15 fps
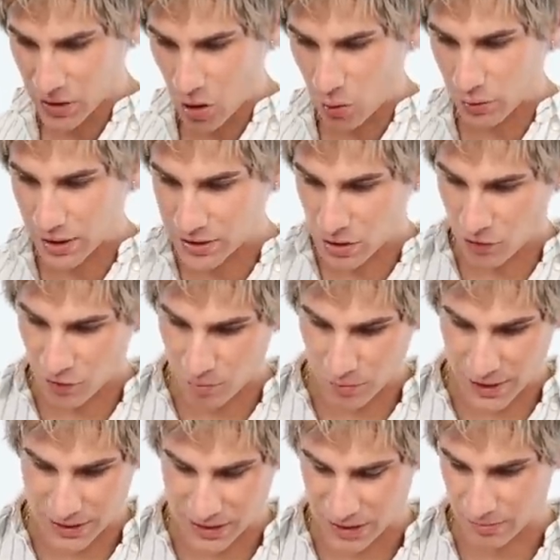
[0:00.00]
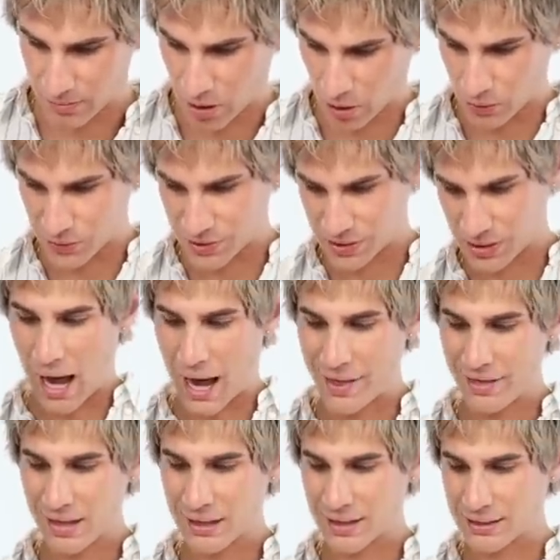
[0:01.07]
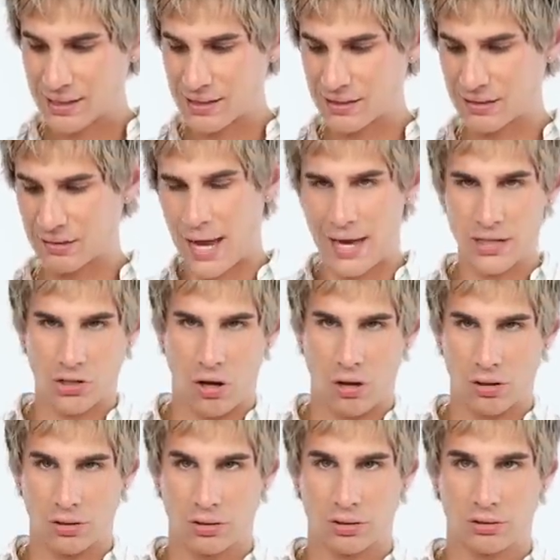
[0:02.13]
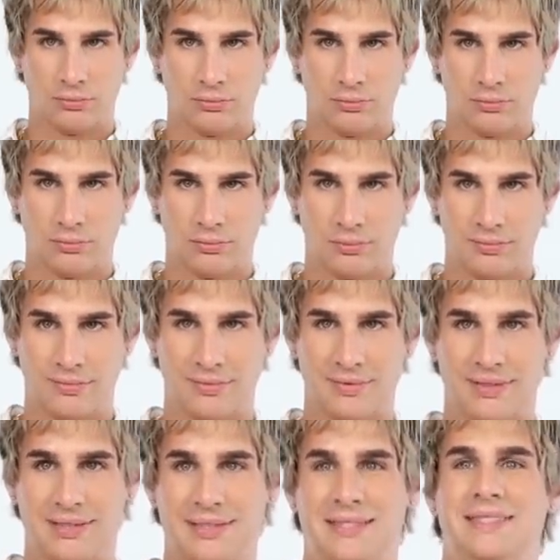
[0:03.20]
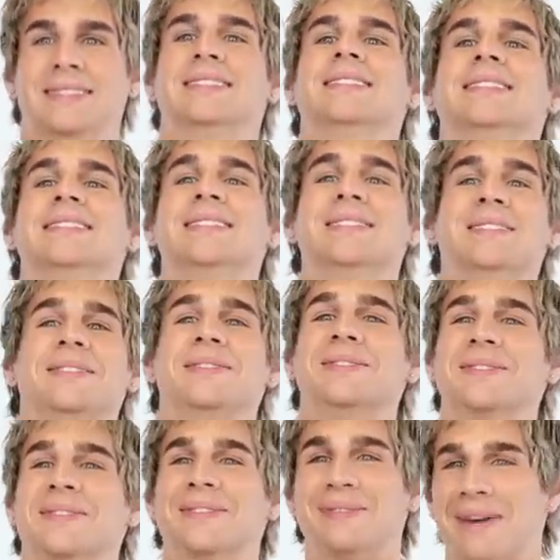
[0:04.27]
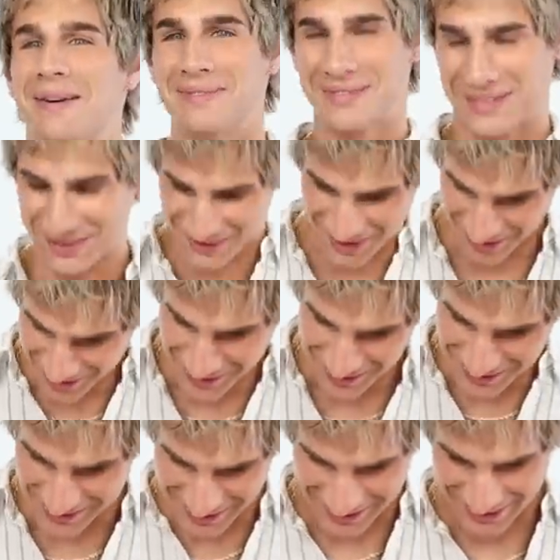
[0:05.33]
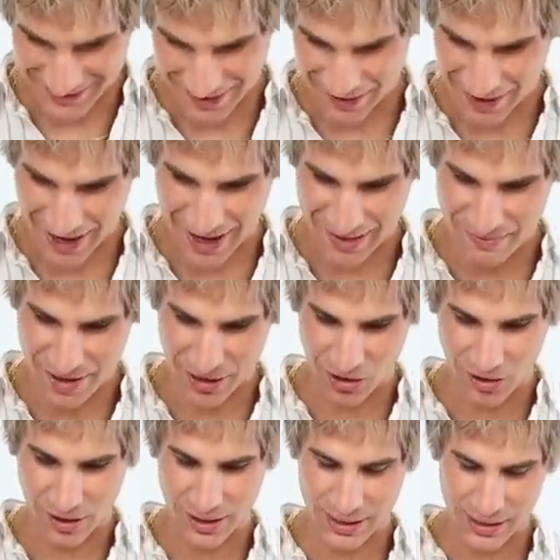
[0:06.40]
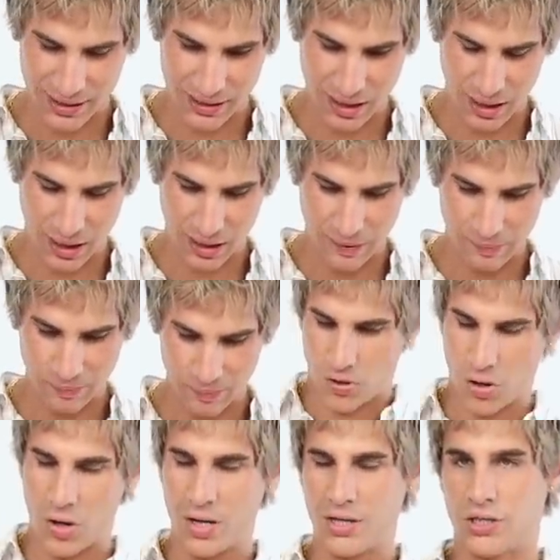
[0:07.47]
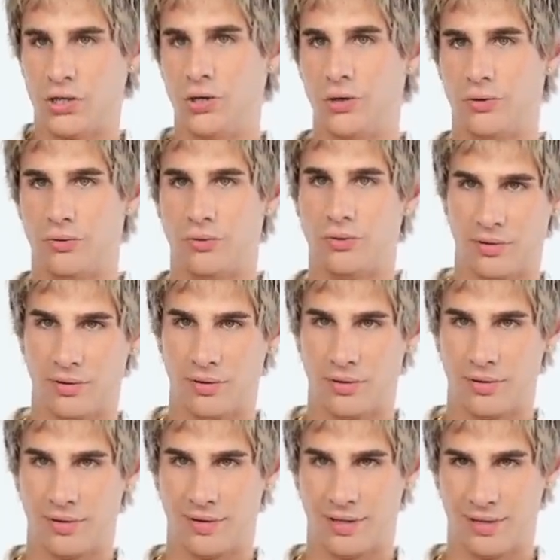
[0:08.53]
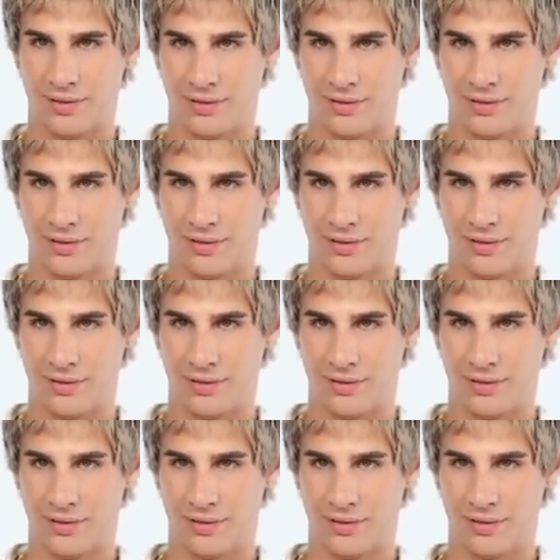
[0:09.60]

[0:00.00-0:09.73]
So let's go from least to most. I think this is eight dollars. seven ninety-nine. Oh. Oh, that was close. Okay, middle is um thirty-two. twenty-eight.